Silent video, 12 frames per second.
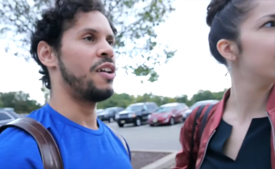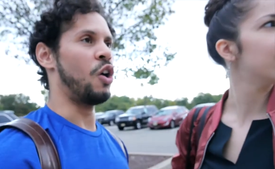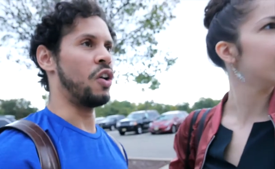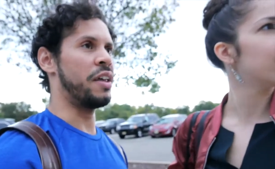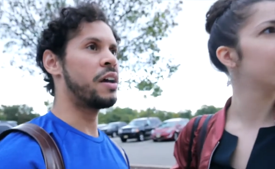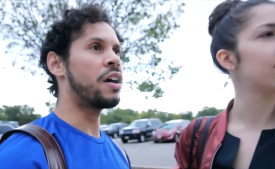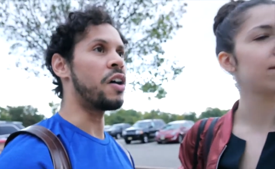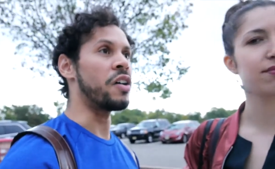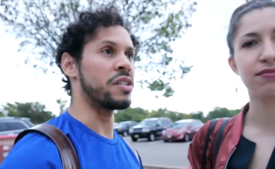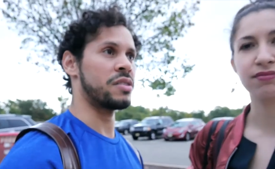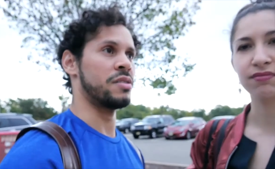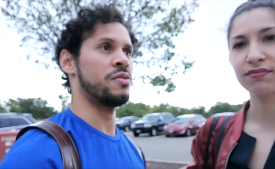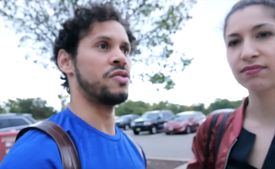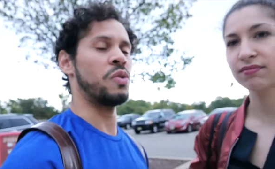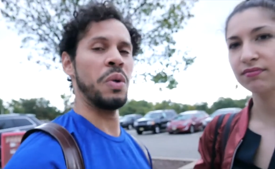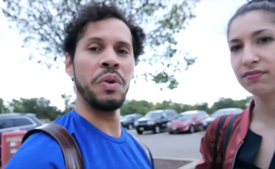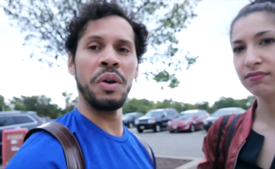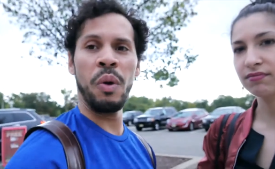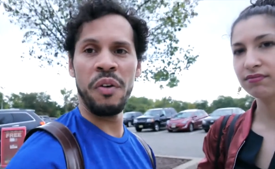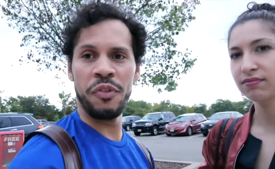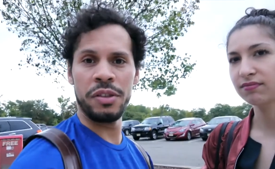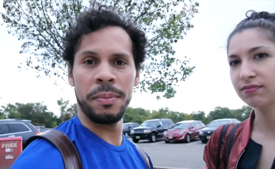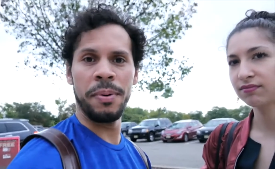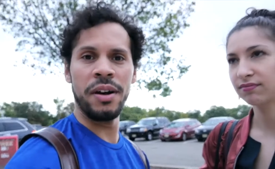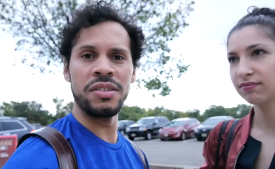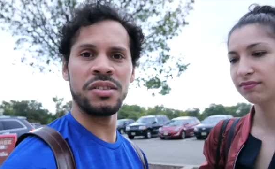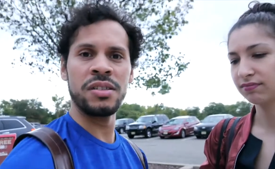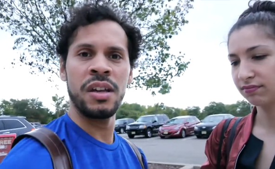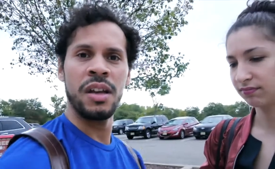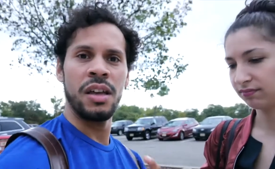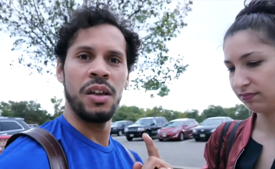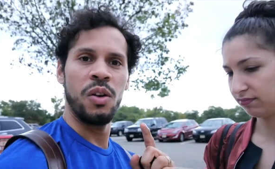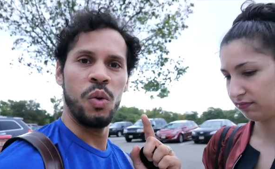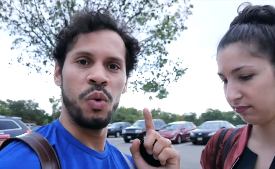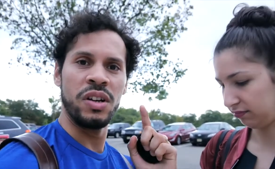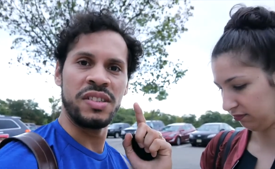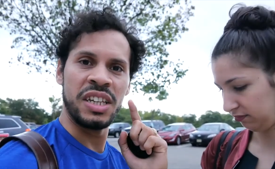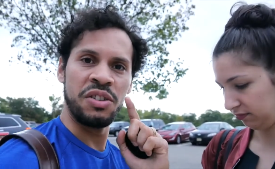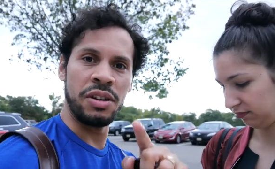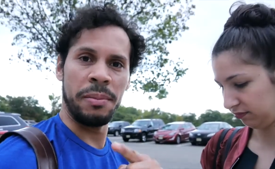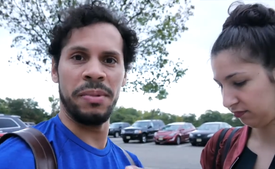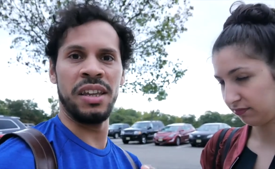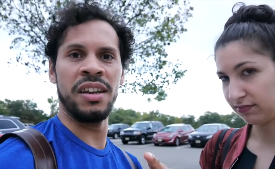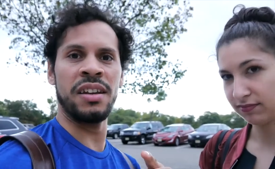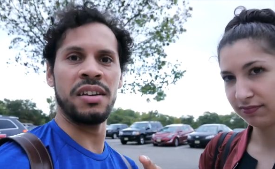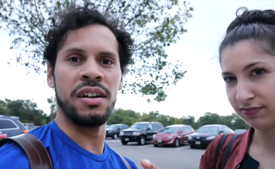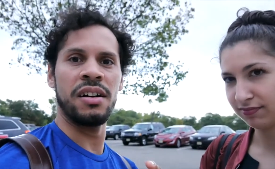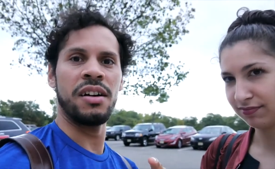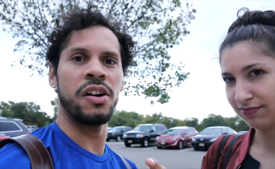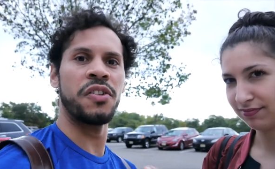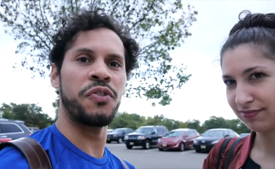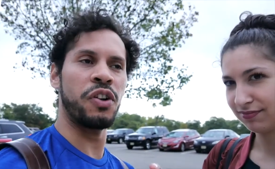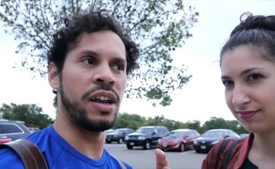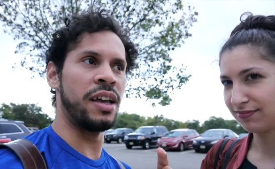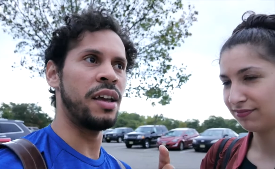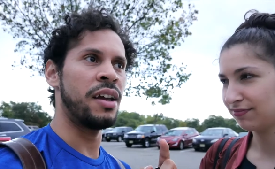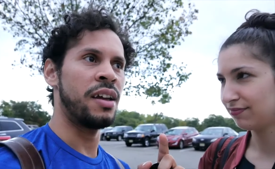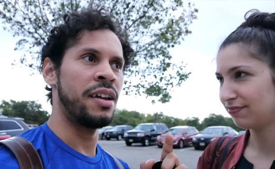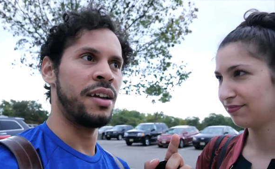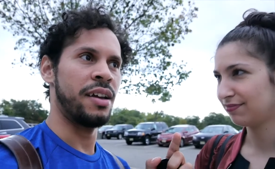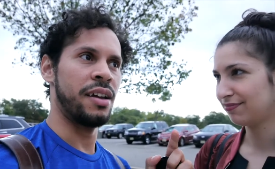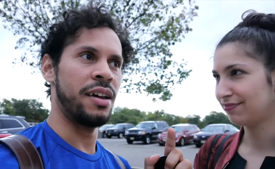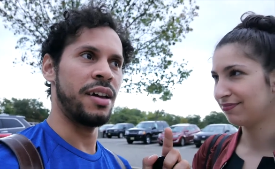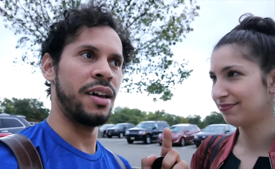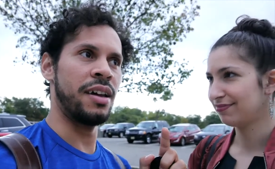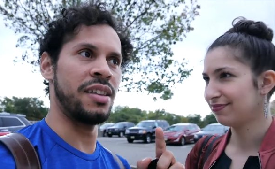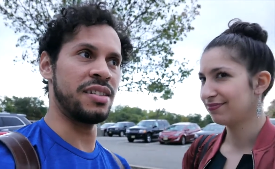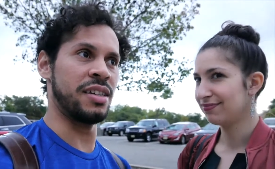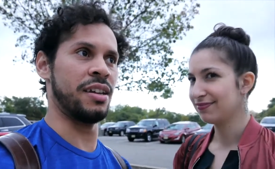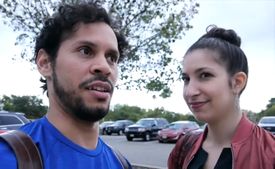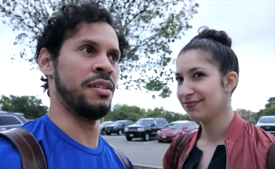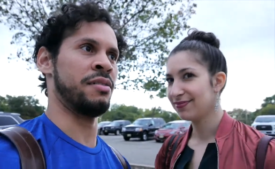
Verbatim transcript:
Speaker 1: Only cars. So we're gonna wait for the bus. We'll see you in a minute, hopefully, in the city.